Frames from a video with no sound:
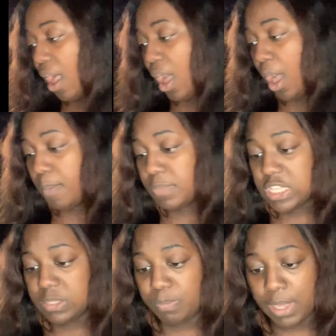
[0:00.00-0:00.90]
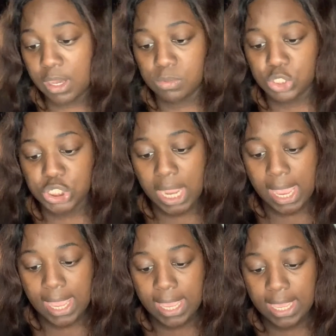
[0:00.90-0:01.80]
Um, this belt
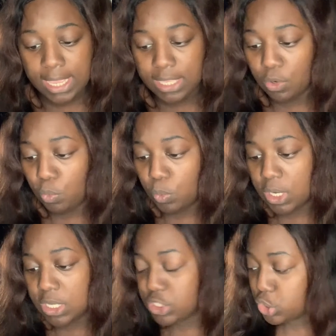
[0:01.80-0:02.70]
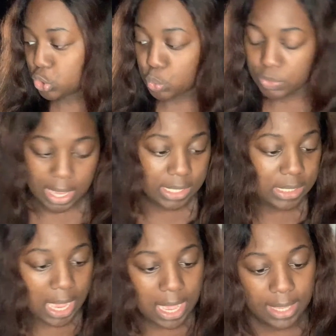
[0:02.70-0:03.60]
chain was
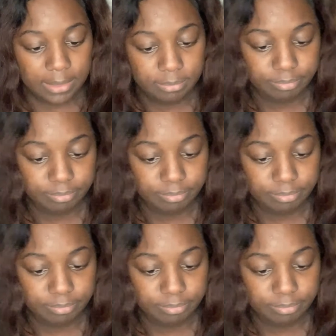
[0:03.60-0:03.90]
$2.99.